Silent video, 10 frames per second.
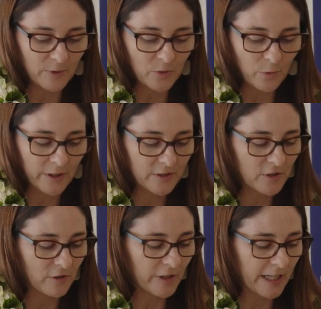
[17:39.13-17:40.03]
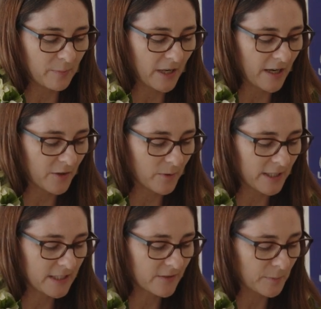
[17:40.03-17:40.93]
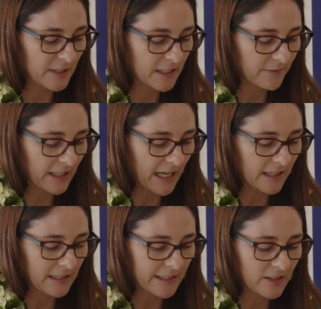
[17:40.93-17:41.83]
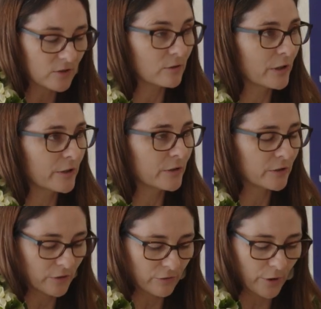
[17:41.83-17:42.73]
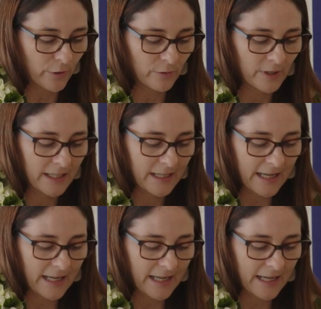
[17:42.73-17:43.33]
which works to create pathways for Pacific athletes to learn, grow